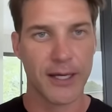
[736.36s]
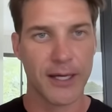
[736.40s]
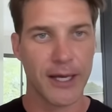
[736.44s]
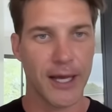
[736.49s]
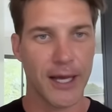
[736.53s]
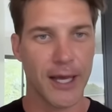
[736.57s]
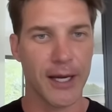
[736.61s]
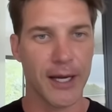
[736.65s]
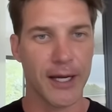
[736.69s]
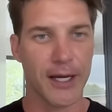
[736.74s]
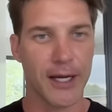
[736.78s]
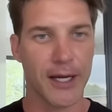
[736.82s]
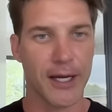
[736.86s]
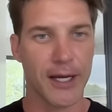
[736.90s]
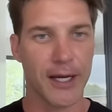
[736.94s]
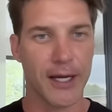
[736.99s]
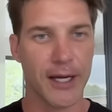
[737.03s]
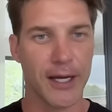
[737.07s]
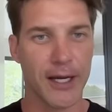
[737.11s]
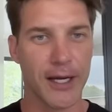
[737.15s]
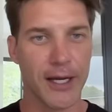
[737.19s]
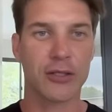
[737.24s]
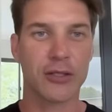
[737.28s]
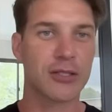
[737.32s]
And uh,
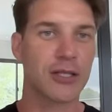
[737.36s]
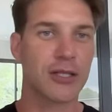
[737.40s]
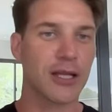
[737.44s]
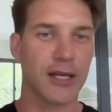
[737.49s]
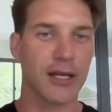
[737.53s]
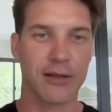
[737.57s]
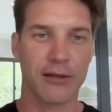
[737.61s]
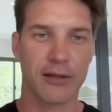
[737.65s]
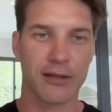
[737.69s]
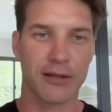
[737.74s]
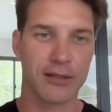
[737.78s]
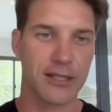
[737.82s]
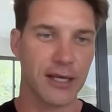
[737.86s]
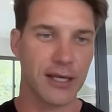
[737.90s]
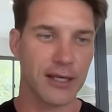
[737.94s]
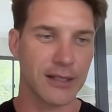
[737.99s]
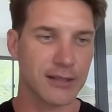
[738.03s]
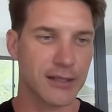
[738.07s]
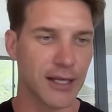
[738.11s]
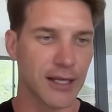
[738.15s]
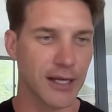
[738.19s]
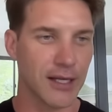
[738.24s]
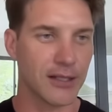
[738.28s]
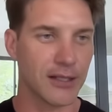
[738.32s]
we got to the end of the
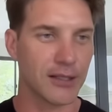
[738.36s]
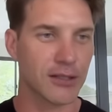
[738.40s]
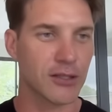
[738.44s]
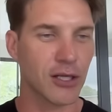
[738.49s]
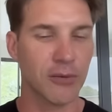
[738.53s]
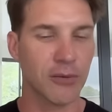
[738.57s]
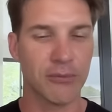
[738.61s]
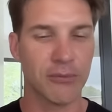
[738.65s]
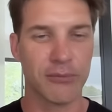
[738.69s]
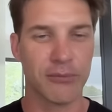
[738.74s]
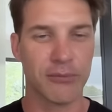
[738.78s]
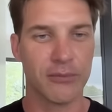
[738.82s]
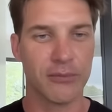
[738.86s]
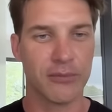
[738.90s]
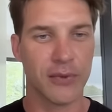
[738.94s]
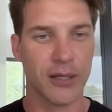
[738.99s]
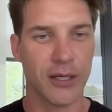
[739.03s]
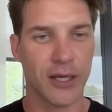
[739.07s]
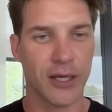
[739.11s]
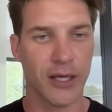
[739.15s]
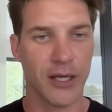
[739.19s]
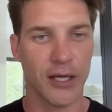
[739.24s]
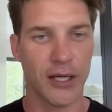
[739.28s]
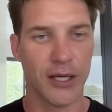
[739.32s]
test there, and Tom,
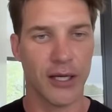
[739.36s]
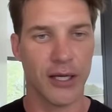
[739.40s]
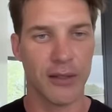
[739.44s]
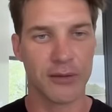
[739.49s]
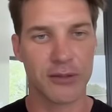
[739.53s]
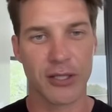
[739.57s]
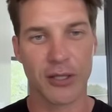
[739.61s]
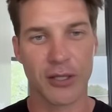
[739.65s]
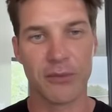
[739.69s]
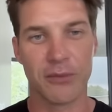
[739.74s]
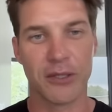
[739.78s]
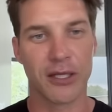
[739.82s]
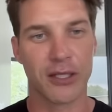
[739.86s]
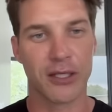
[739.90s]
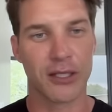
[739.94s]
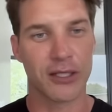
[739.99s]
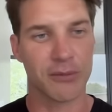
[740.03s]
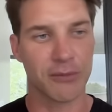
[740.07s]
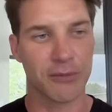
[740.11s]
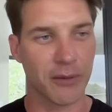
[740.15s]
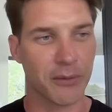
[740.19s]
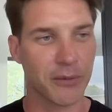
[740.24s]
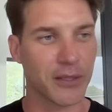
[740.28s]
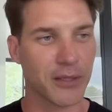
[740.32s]
uh, Tom Duncan,
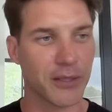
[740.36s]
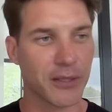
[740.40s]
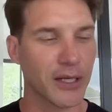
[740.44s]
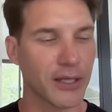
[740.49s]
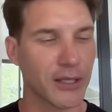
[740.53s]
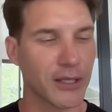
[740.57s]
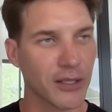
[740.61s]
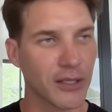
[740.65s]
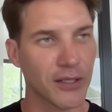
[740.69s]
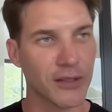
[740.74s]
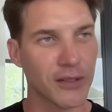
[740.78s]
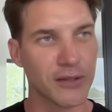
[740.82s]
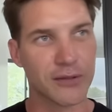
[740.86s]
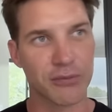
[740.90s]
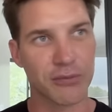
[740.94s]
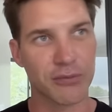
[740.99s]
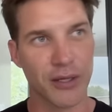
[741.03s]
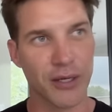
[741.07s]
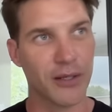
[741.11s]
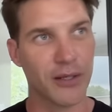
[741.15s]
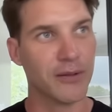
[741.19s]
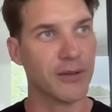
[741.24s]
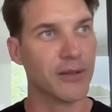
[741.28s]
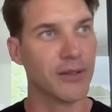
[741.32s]
my mechanic, goes,
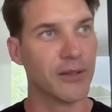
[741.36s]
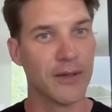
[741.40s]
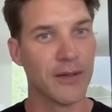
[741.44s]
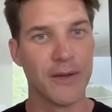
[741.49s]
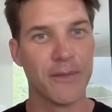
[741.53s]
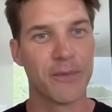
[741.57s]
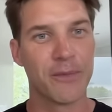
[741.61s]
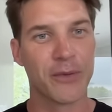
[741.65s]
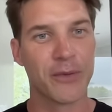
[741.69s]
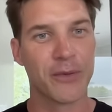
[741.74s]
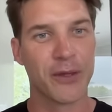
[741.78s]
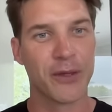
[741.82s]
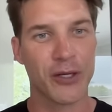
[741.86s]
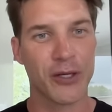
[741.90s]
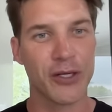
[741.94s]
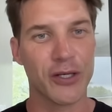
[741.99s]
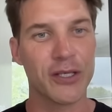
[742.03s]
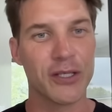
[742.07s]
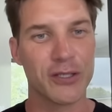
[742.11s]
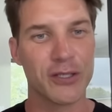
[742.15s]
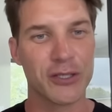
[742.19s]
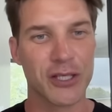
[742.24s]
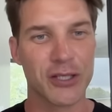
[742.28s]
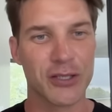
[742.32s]
Well, you
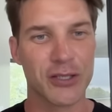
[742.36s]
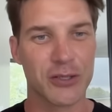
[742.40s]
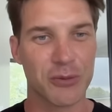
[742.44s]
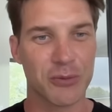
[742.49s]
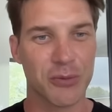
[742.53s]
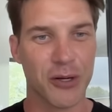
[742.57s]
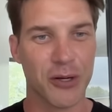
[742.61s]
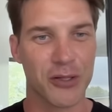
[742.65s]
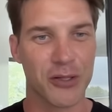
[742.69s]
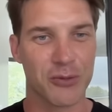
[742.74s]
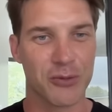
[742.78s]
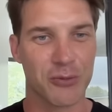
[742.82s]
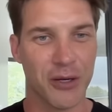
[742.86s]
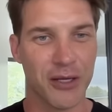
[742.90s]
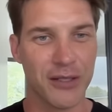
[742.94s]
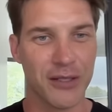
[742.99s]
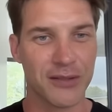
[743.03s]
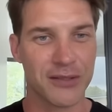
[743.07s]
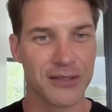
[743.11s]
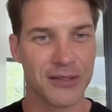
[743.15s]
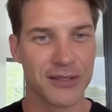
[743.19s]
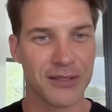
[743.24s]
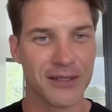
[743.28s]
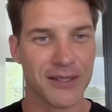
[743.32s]
didn't adjust your bars
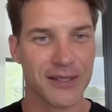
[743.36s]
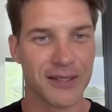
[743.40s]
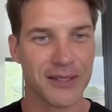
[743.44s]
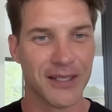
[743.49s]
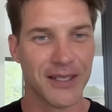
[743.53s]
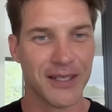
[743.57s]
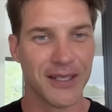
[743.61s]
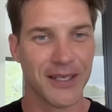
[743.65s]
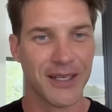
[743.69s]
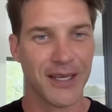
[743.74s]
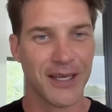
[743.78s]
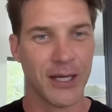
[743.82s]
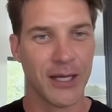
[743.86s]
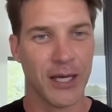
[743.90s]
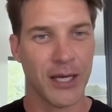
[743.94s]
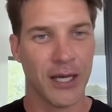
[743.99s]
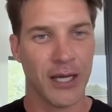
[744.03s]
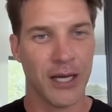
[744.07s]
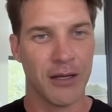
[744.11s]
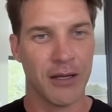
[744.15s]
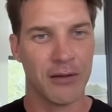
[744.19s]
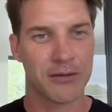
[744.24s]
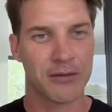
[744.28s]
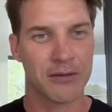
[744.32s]
once.
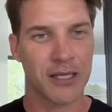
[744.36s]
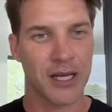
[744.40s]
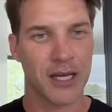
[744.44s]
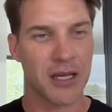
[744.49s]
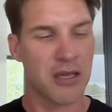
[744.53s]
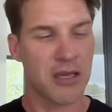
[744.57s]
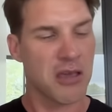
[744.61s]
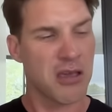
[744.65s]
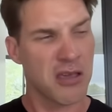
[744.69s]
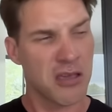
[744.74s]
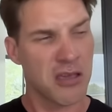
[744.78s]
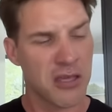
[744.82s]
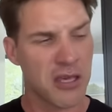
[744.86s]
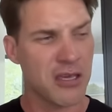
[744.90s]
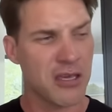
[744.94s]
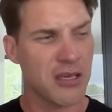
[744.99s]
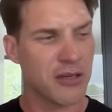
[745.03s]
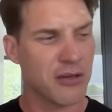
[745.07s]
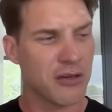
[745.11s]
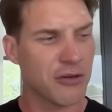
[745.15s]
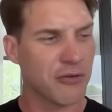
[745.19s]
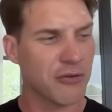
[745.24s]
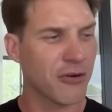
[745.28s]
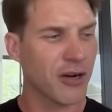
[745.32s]
And I was like, Yeah,
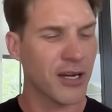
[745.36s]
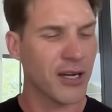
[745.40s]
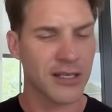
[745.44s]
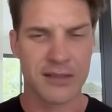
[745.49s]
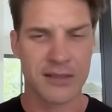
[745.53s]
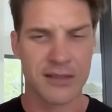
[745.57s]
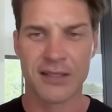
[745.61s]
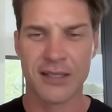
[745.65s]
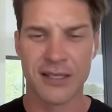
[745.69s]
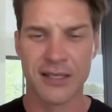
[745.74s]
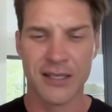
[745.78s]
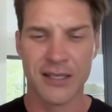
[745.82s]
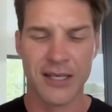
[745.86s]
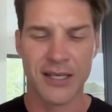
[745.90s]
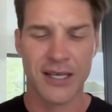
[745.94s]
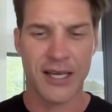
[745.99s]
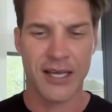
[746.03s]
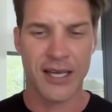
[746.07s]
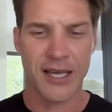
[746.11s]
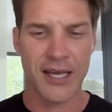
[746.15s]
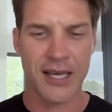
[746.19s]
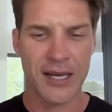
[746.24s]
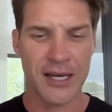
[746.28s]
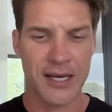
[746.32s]
you're right.
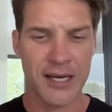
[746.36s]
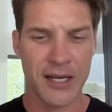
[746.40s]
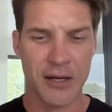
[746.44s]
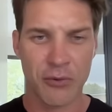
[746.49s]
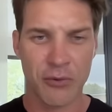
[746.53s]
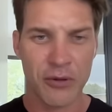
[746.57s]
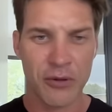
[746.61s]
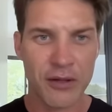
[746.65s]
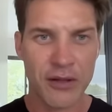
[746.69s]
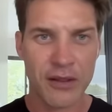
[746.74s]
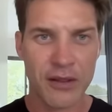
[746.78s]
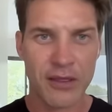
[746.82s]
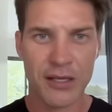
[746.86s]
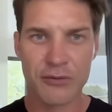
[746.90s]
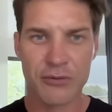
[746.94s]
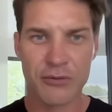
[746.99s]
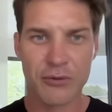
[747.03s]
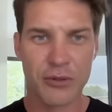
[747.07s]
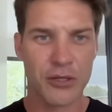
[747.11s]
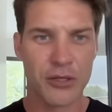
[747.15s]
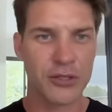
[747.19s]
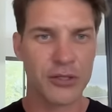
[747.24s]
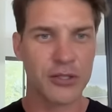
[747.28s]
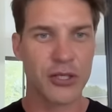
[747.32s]
And uh, one of the things we're
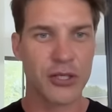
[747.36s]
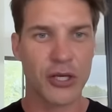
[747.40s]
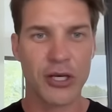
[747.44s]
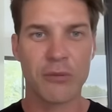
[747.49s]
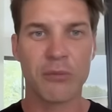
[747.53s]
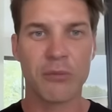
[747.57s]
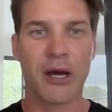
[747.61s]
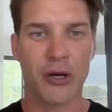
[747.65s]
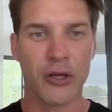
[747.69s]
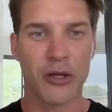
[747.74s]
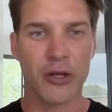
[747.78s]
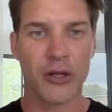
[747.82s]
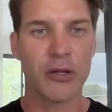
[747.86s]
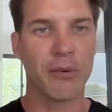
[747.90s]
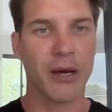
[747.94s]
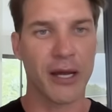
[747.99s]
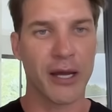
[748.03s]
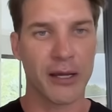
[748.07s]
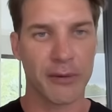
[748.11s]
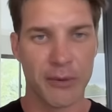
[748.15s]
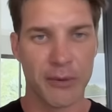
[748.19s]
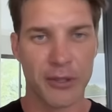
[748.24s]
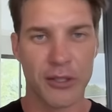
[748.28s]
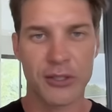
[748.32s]
concerned about on the
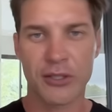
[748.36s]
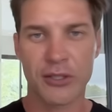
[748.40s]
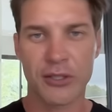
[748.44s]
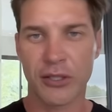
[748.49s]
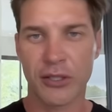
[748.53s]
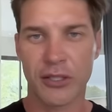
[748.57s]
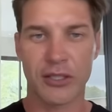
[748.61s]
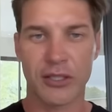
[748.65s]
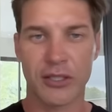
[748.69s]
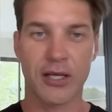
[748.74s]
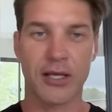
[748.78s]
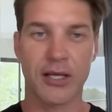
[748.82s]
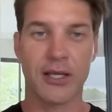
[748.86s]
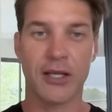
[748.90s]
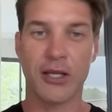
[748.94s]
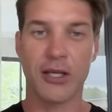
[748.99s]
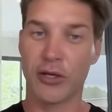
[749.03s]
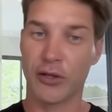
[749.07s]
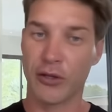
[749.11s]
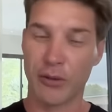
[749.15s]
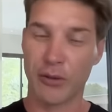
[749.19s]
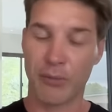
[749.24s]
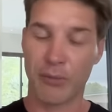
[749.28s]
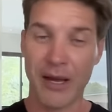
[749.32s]
bike, because on a, you
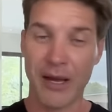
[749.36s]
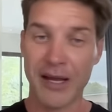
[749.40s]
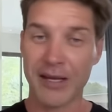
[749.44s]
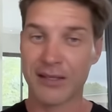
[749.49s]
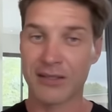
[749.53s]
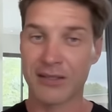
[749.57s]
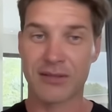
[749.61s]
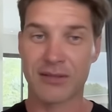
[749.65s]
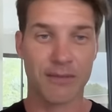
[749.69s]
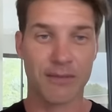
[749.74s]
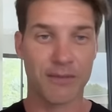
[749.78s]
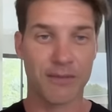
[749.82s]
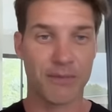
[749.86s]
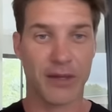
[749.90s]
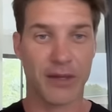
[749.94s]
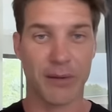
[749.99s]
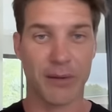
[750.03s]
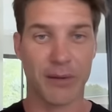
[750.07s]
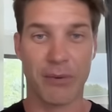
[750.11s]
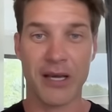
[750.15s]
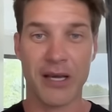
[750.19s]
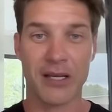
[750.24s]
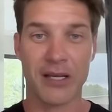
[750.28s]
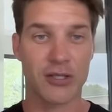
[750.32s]
know, the bike's, the
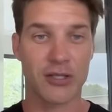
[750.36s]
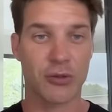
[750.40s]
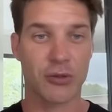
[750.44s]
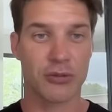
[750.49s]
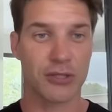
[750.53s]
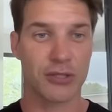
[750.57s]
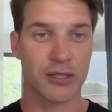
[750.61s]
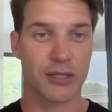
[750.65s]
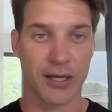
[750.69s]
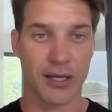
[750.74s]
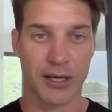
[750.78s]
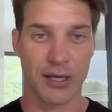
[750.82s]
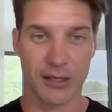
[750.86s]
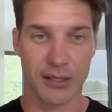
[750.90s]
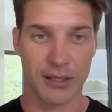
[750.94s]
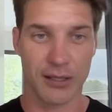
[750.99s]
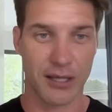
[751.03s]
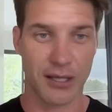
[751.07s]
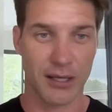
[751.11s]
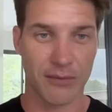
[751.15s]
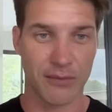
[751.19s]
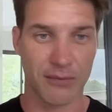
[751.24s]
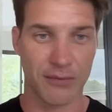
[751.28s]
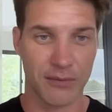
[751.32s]
bike's shorter than,
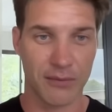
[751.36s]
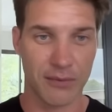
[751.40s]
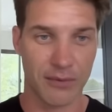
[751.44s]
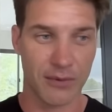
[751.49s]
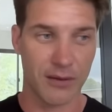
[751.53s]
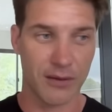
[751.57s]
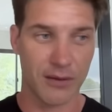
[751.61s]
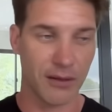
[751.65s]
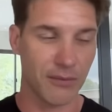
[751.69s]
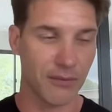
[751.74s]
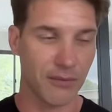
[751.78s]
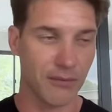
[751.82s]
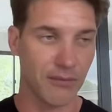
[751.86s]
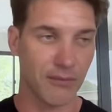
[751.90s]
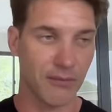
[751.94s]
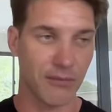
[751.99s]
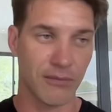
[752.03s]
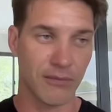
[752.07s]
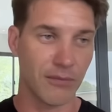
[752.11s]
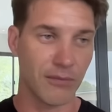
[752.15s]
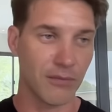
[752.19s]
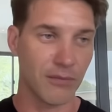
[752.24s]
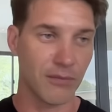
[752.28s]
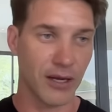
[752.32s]
than, than
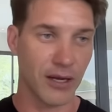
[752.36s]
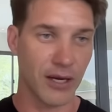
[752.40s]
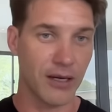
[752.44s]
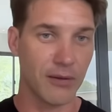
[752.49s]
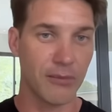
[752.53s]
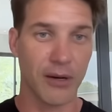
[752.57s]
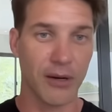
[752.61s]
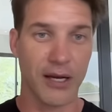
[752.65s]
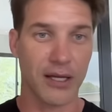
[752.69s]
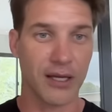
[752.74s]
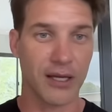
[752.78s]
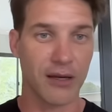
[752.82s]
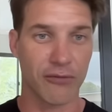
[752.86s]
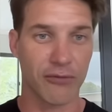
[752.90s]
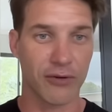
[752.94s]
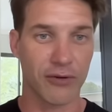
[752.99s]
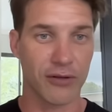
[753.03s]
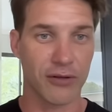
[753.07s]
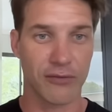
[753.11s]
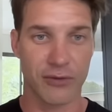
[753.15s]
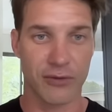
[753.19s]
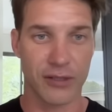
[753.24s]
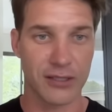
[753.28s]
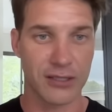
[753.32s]
any bike I've
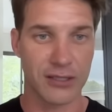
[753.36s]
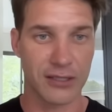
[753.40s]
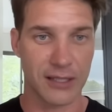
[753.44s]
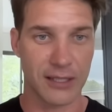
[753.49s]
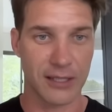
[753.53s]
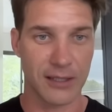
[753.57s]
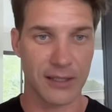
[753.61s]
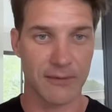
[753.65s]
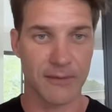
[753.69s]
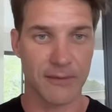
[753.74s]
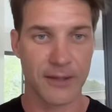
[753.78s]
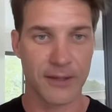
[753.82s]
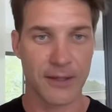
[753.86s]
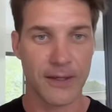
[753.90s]
ridden recently.